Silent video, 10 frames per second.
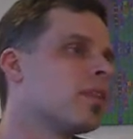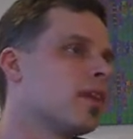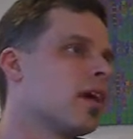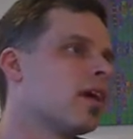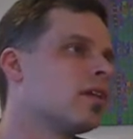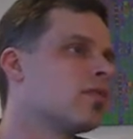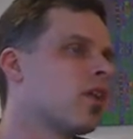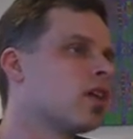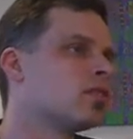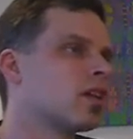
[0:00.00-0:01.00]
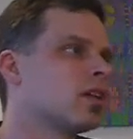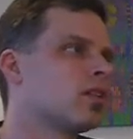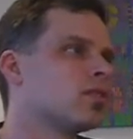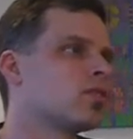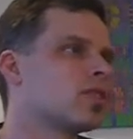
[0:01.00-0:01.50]
Yeah, it defines like
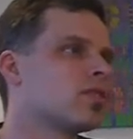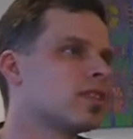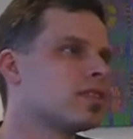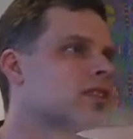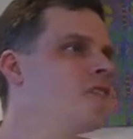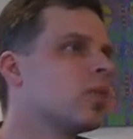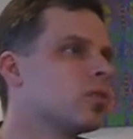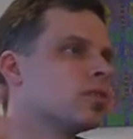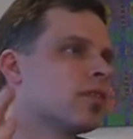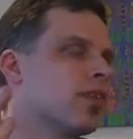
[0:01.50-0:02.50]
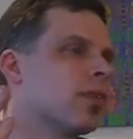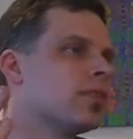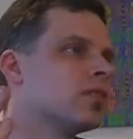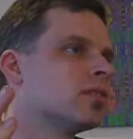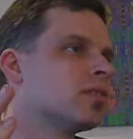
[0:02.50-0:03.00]
a sort of sequence of numbers,